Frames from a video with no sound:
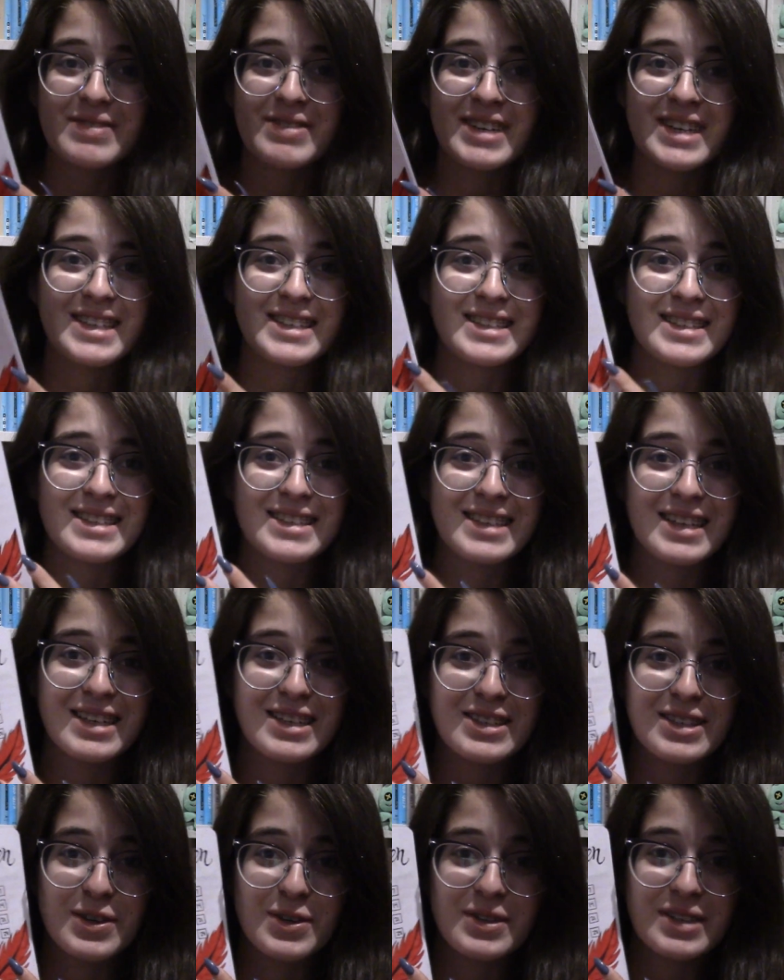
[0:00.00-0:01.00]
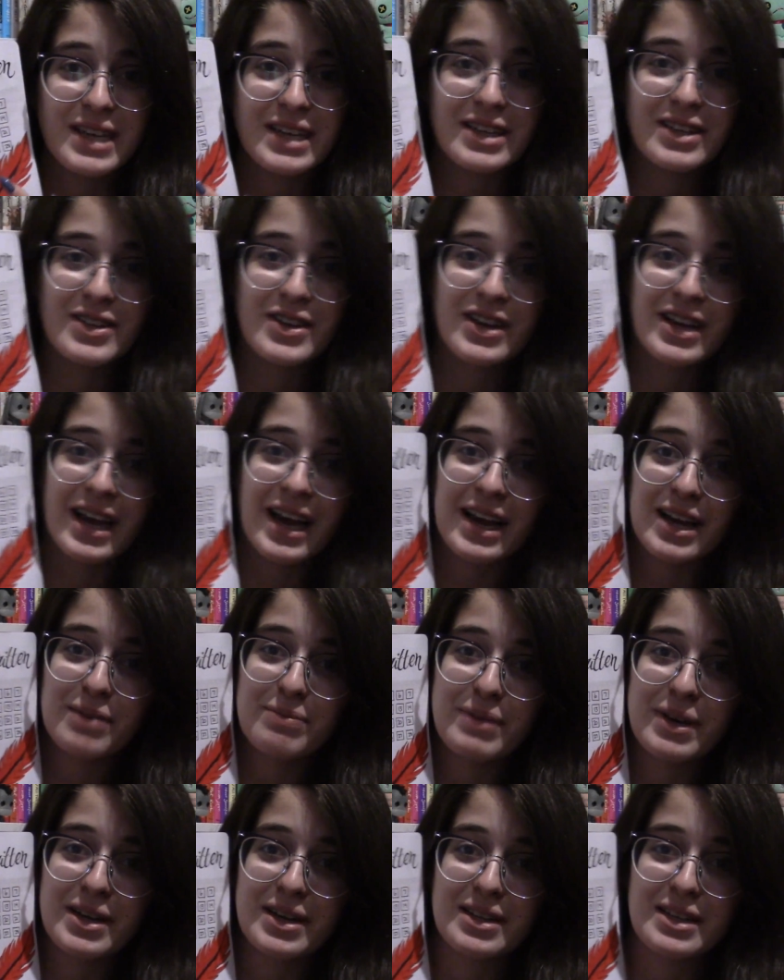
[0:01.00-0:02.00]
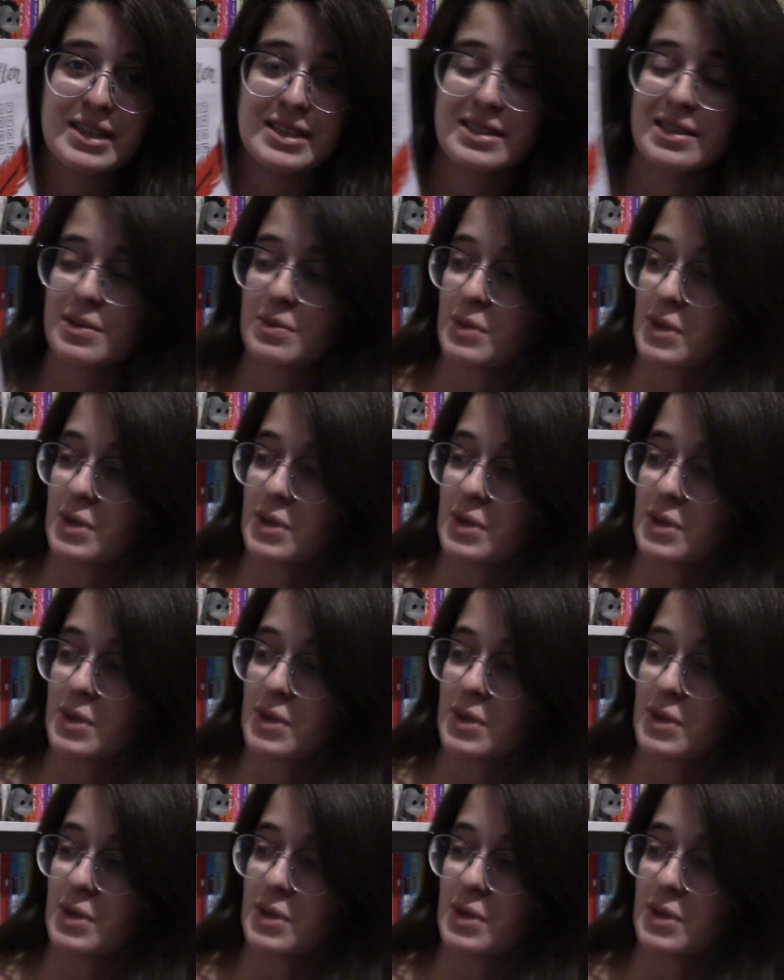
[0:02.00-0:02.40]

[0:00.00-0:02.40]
because this is like so sad to look at compared to this one,